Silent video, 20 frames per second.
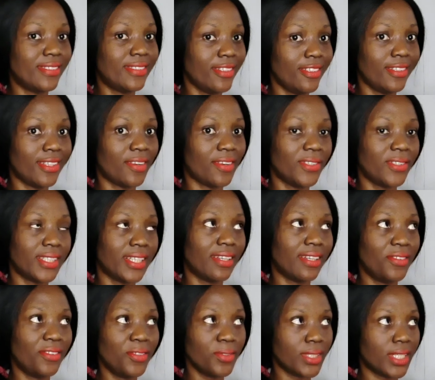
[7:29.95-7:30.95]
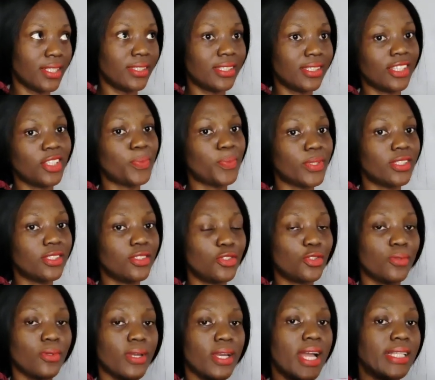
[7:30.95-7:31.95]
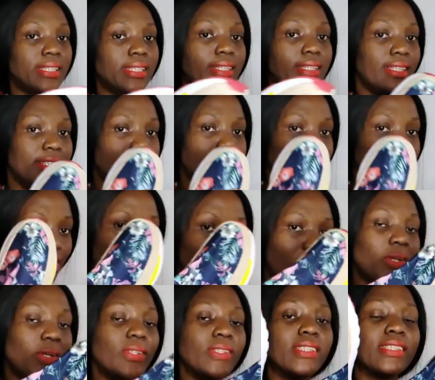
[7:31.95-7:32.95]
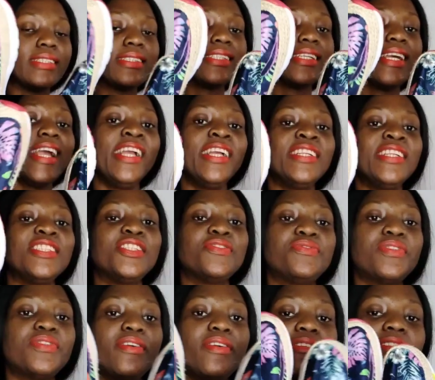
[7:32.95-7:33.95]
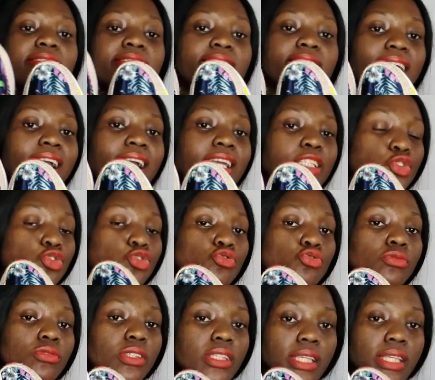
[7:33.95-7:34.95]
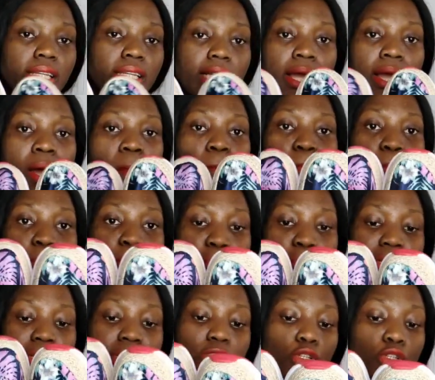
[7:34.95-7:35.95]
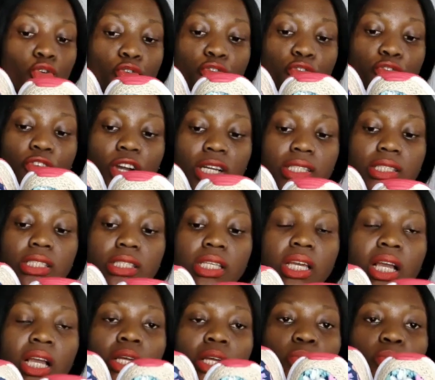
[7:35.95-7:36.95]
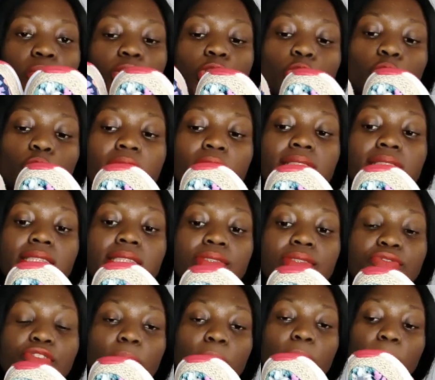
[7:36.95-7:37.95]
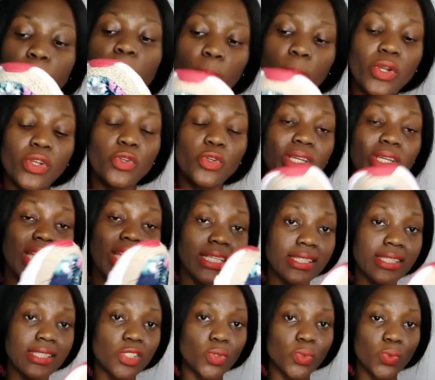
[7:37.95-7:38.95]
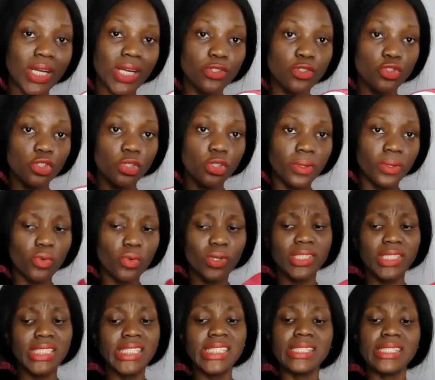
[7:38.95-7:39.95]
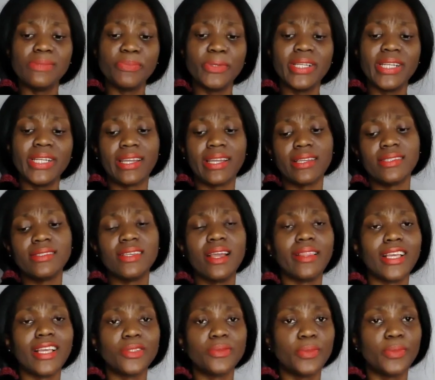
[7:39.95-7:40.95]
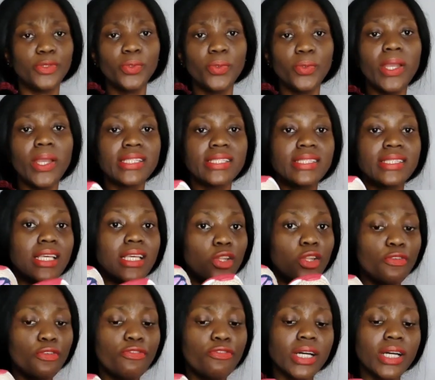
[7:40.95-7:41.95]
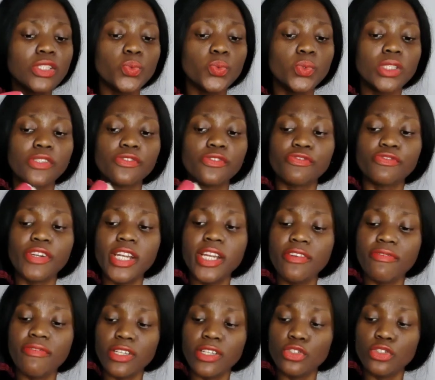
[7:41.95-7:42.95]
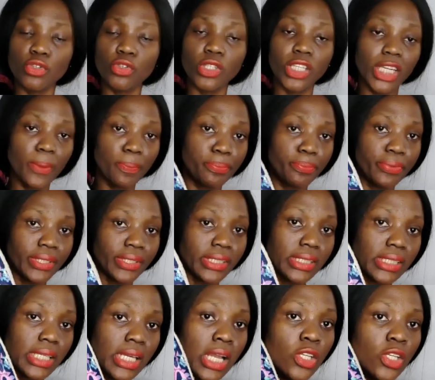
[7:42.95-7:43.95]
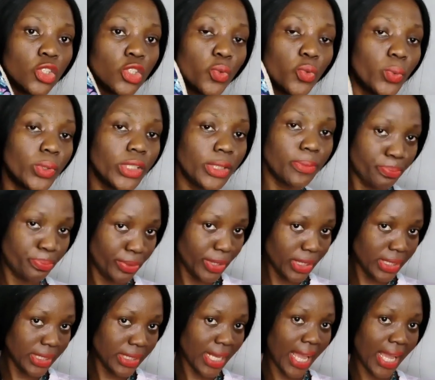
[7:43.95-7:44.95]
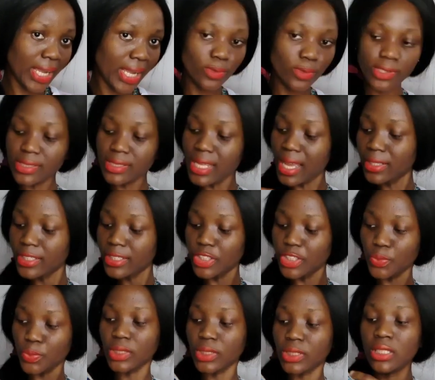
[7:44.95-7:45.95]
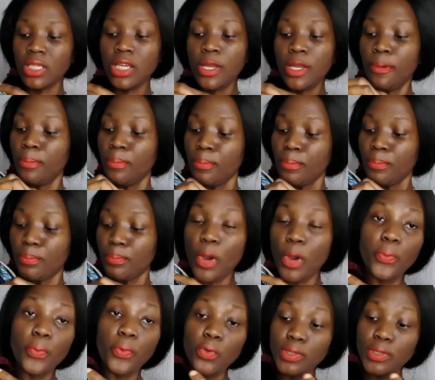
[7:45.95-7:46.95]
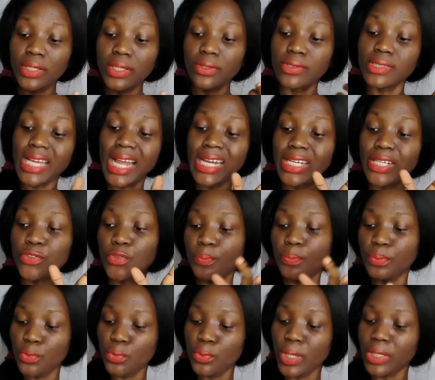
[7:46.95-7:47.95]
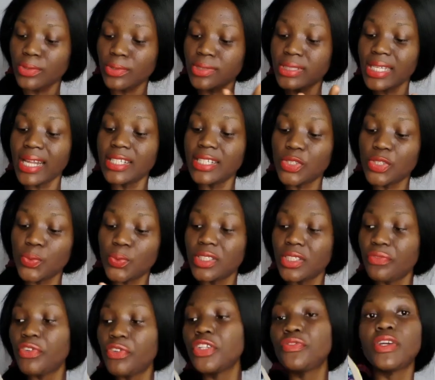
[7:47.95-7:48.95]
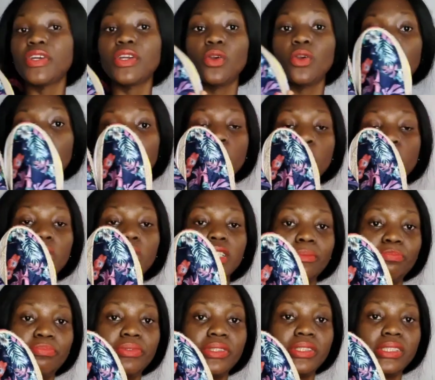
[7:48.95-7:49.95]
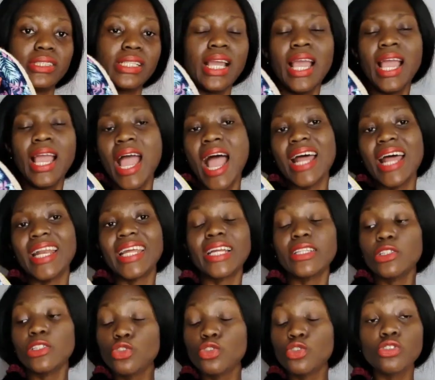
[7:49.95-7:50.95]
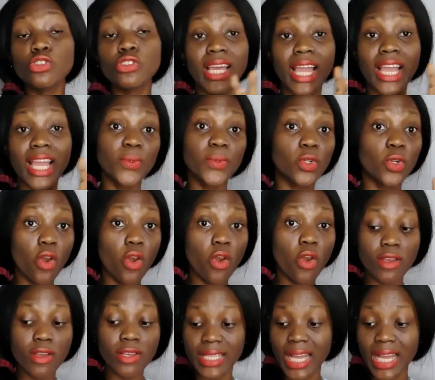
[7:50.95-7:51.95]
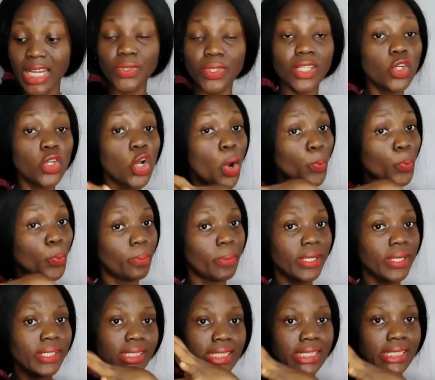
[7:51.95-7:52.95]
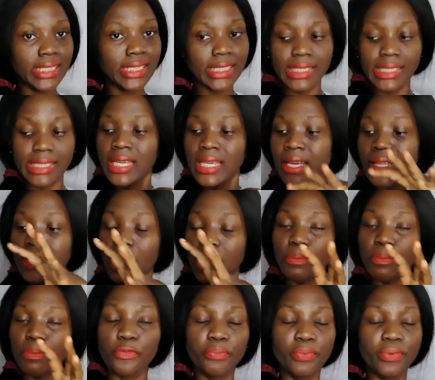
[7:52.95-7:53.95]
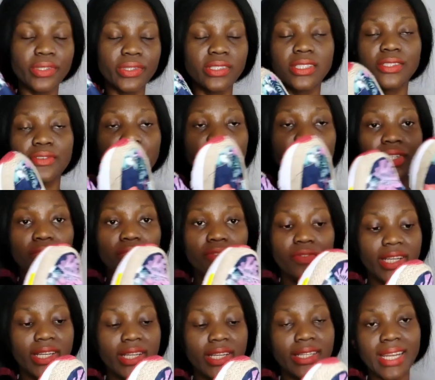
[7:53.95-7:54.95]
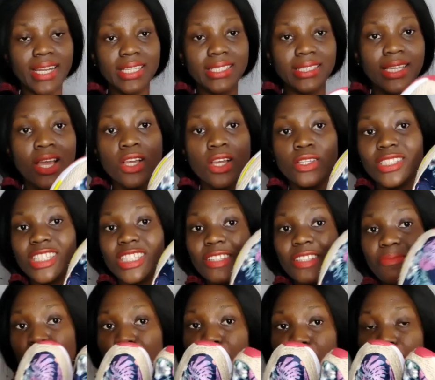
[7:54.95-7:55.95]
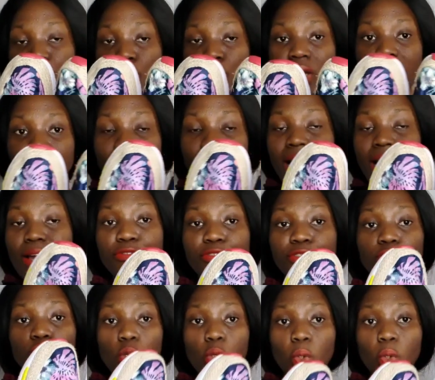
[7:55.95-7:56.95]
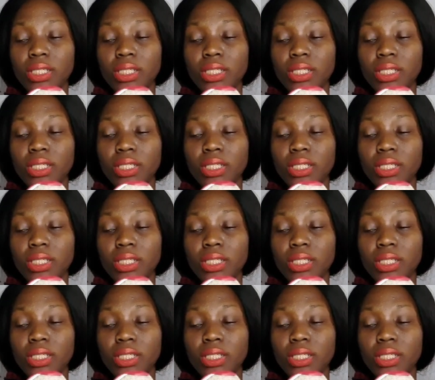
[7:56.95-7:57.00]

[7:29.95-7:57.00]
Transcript: I was like, okay, it's an opportunity to add this to my closet. It's a very nice, unique print loafers. When you look at it from when you get it, you assume okay, this is more like a sandals, but no, it is a loafers with a very, very unique print. So with the prints, I could style it with purple, I could style it with blue, I could style it with different colors on the print. And I can also style with colors that actually complement this type of print. It's a very, very nice statement piece you can have in your closet.